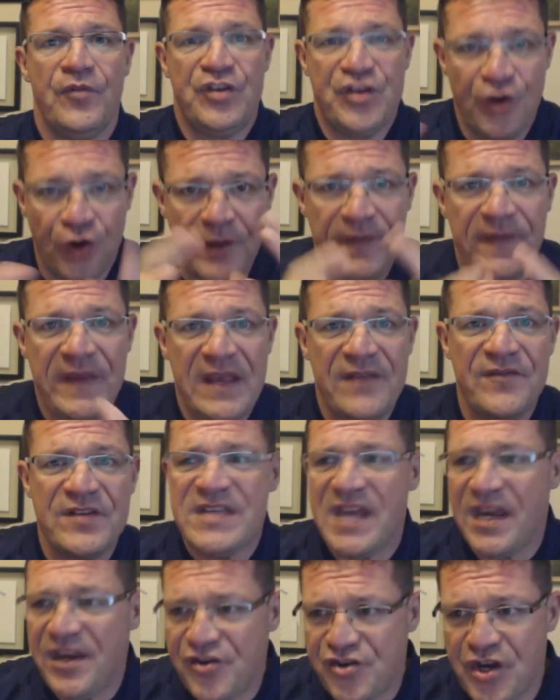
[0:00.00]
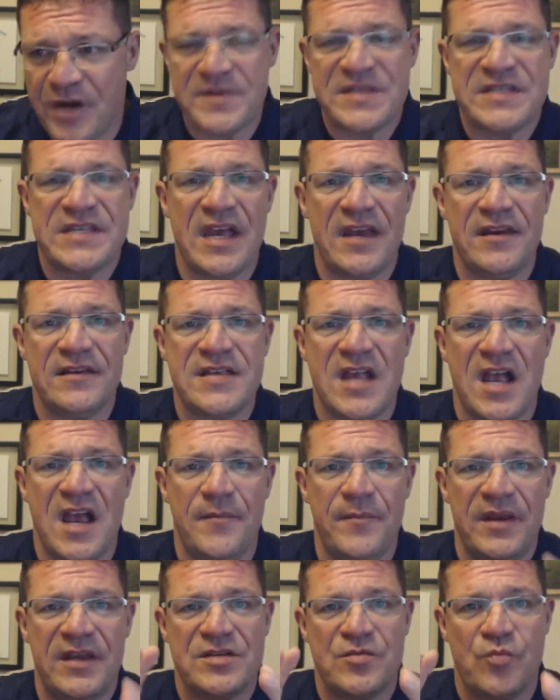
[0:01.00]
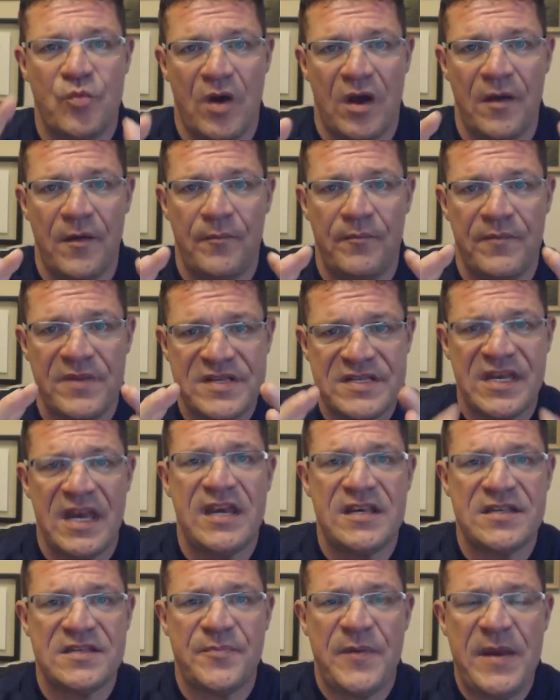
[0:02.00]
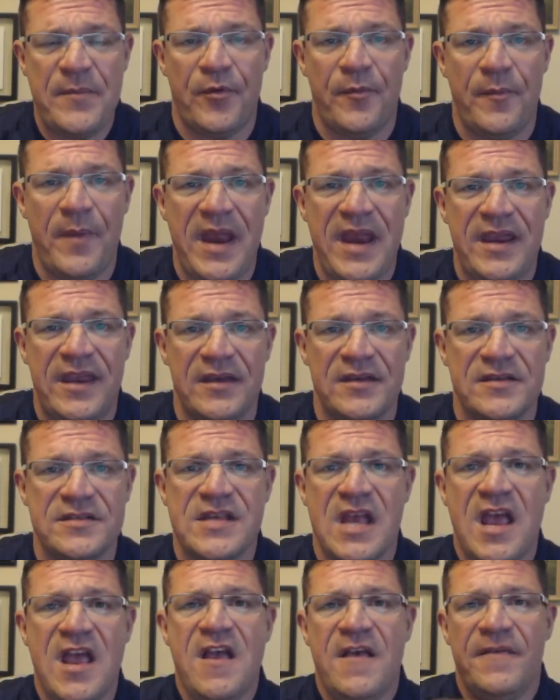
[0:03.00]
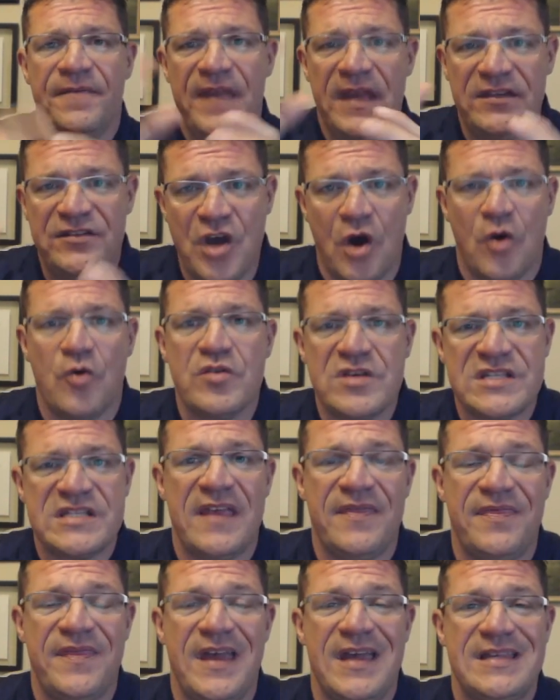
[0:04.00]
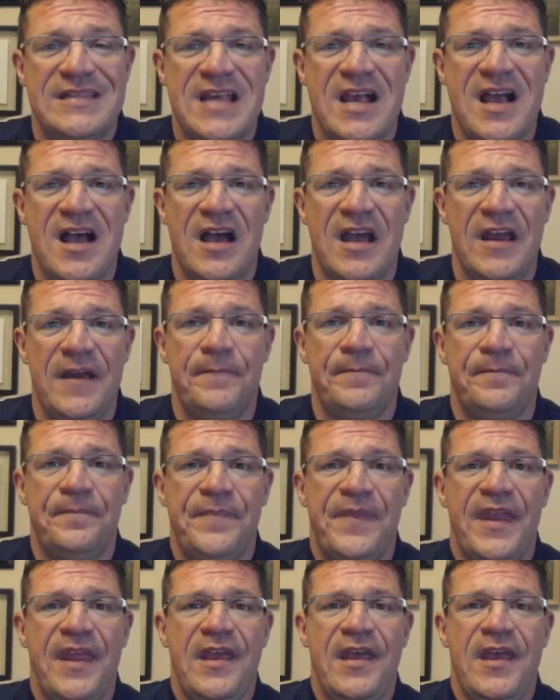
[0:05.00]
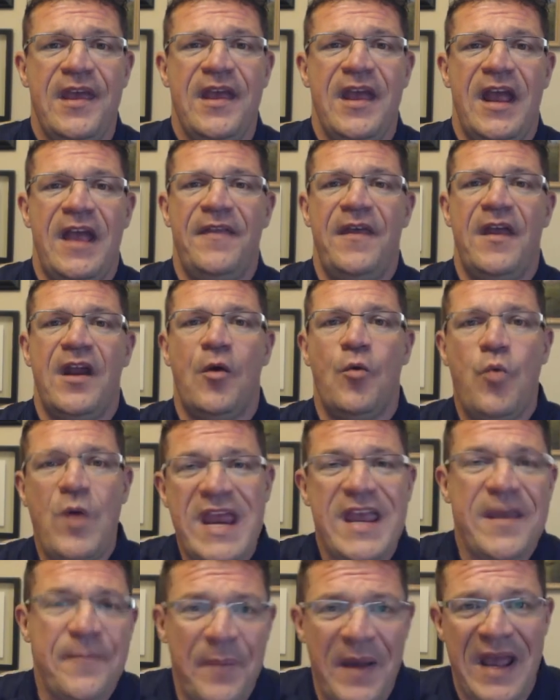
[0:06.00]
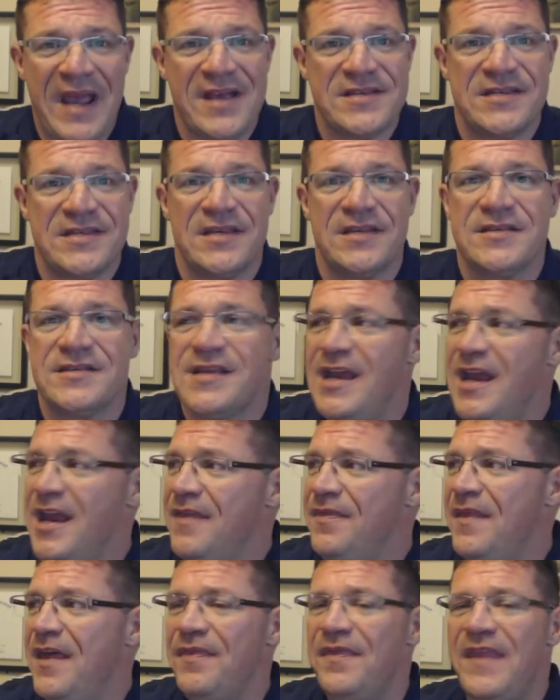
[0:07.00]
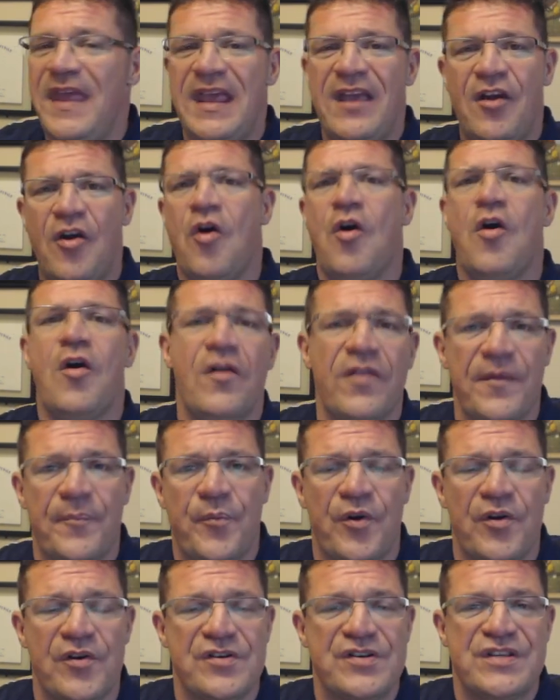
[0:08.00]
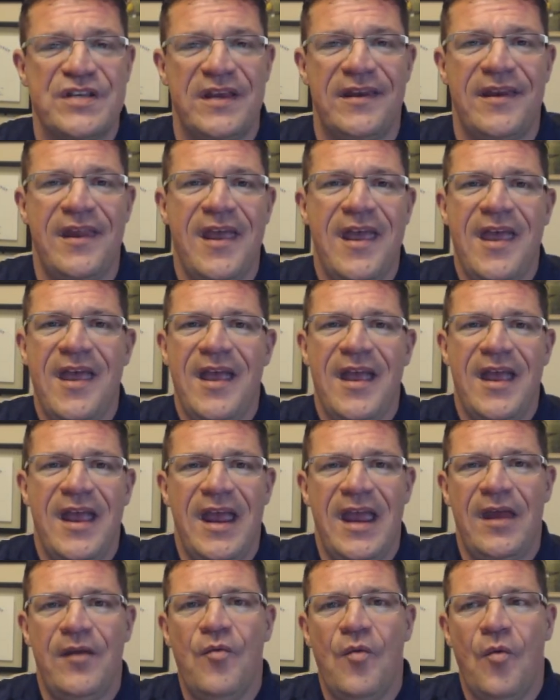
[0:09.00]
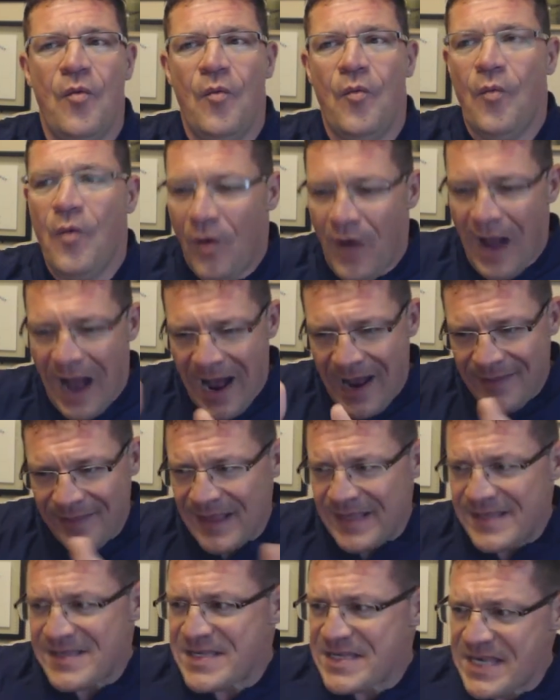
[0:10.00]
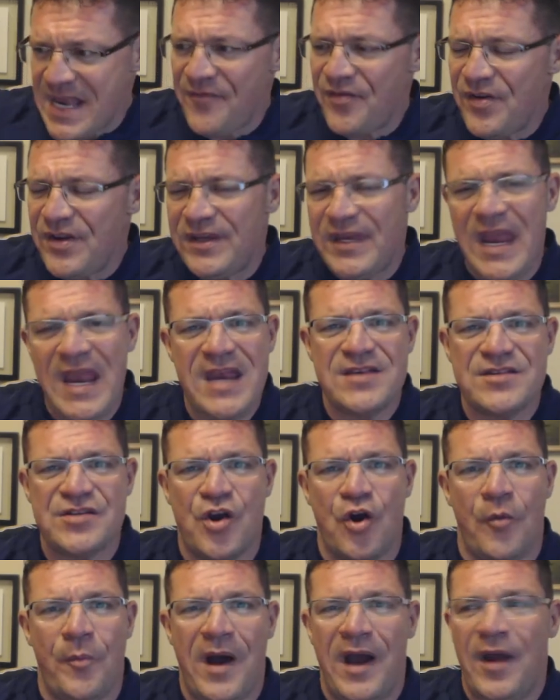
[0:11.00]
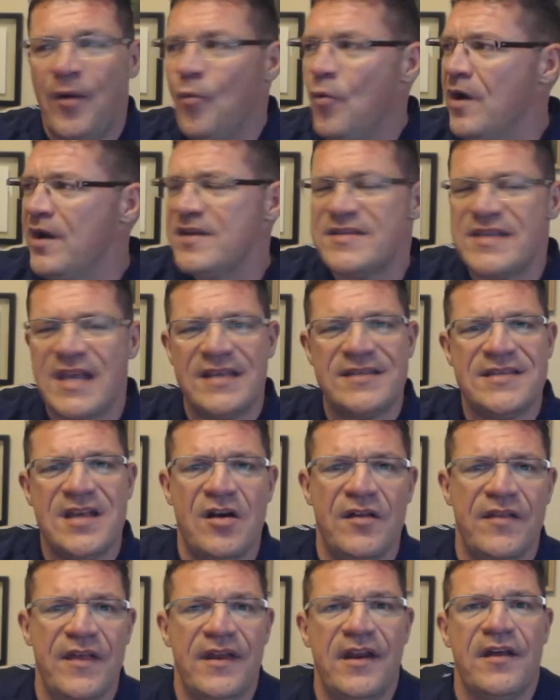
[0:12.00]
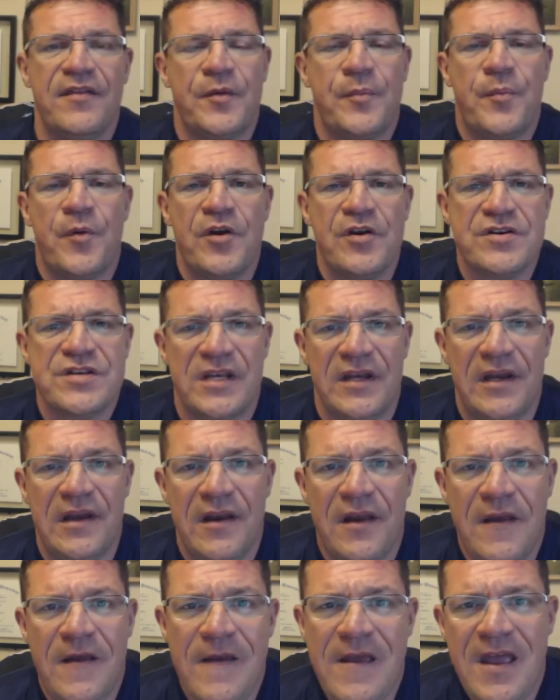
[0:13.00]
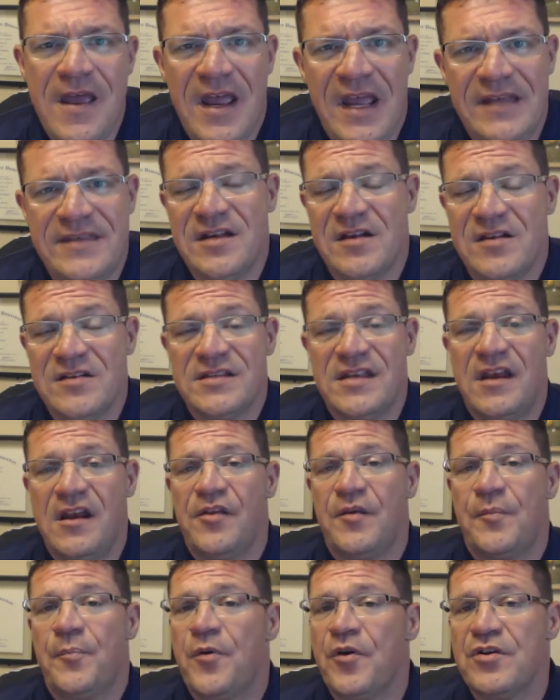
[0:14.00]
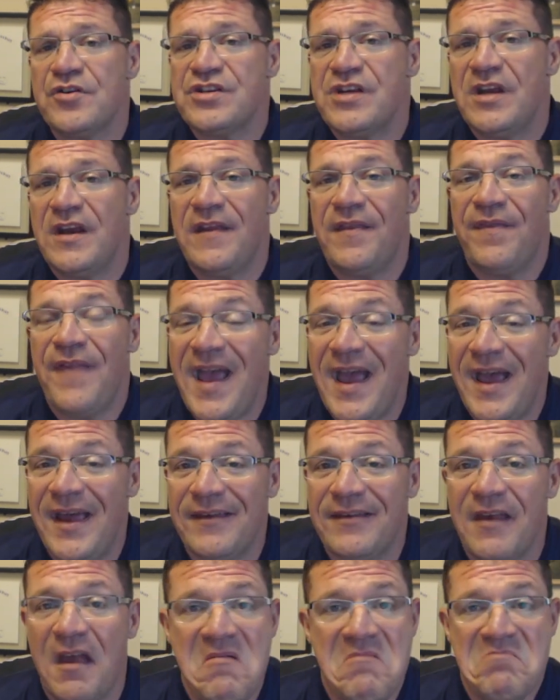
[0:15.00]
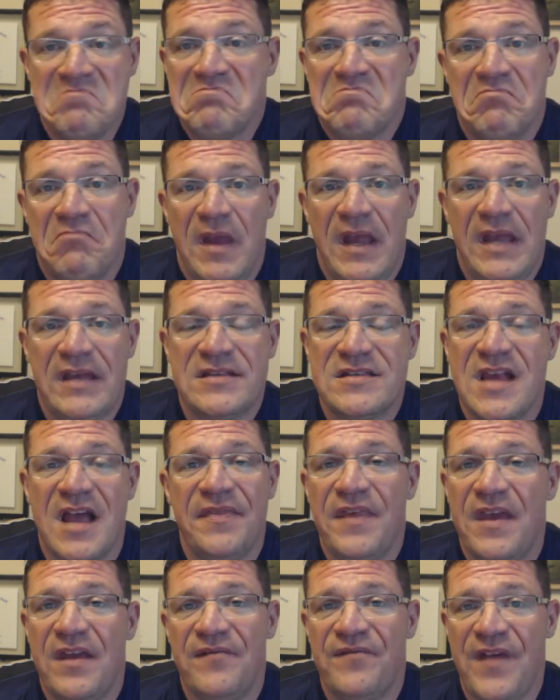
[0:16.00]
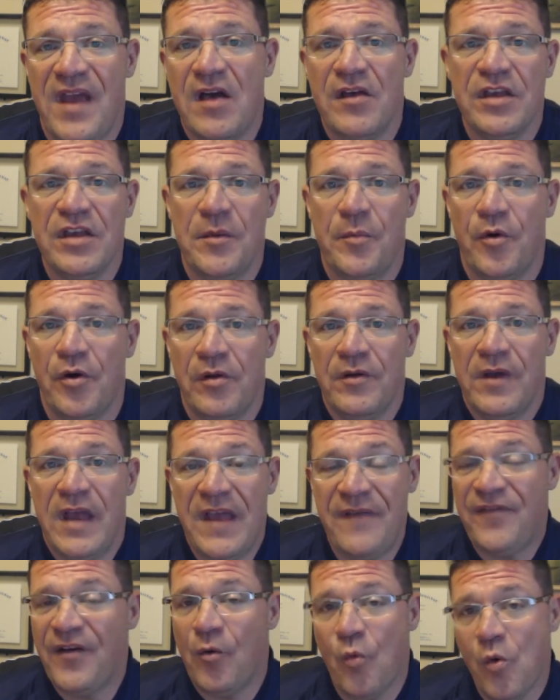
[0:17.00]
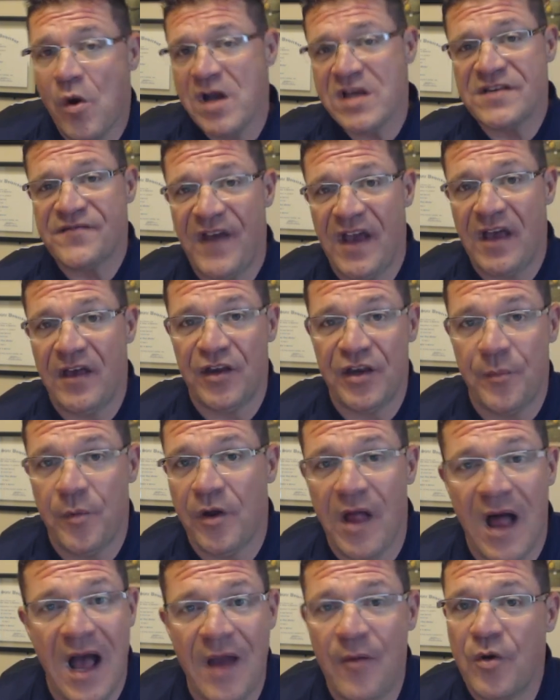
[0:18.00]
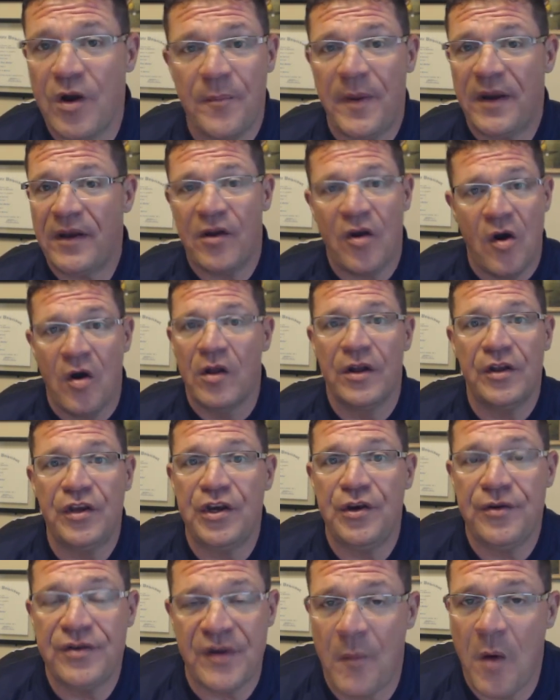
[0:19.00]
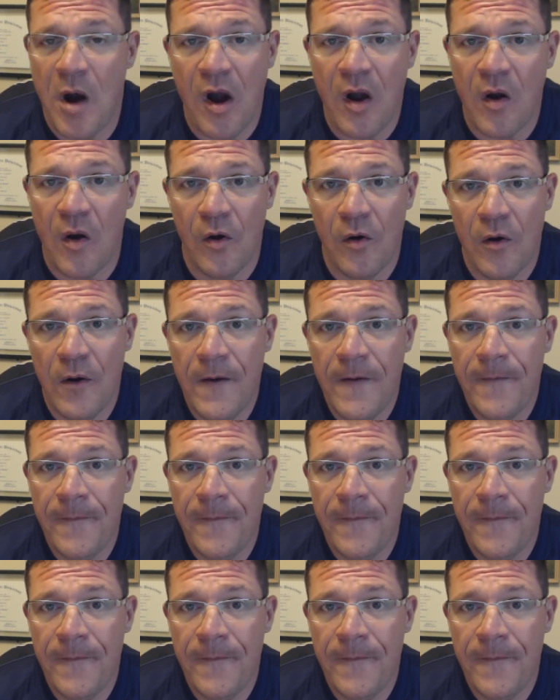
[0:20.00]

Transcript: During the invitation, I'm setting a time, because mistakes people make is they don't set that time, and then a week passes, and then they call the person, and I let 7 days go by. What does that tell that other person? It tells that other person that it's not that valuable. If it was valuable, I would have been calling you tomorrow.